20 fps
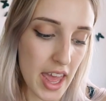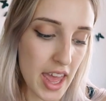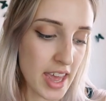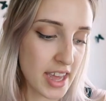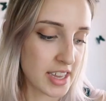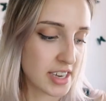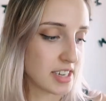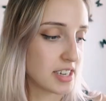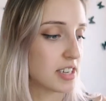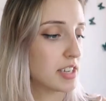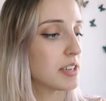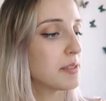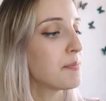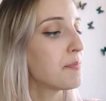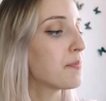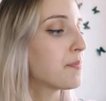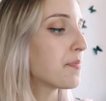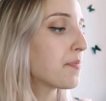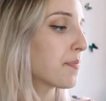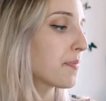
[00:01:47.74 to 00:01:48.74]
and
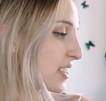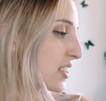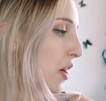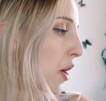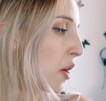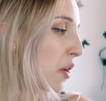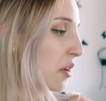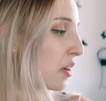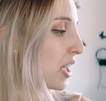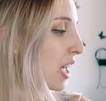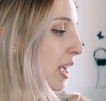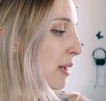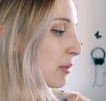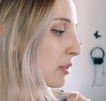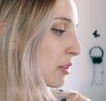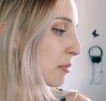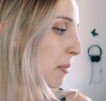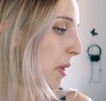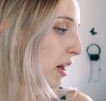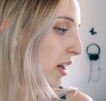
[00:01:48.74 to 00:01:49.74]
it's a horror
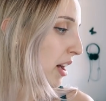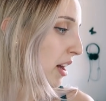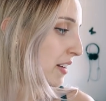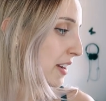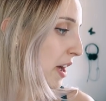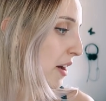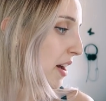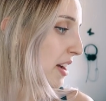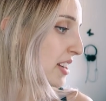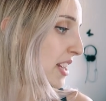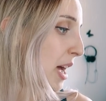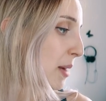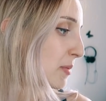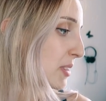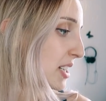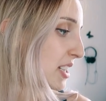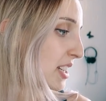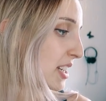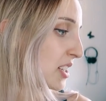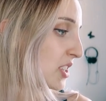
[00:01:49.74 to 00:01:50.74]
game turned manga now
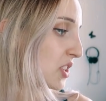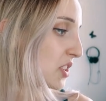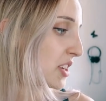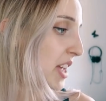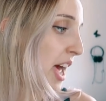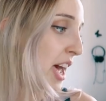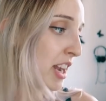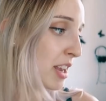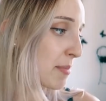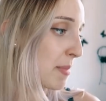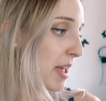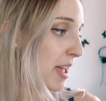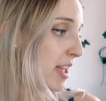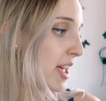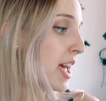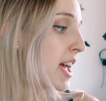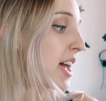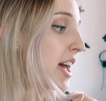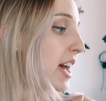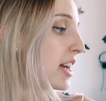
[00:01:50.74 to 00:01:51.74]
adapted into an anime.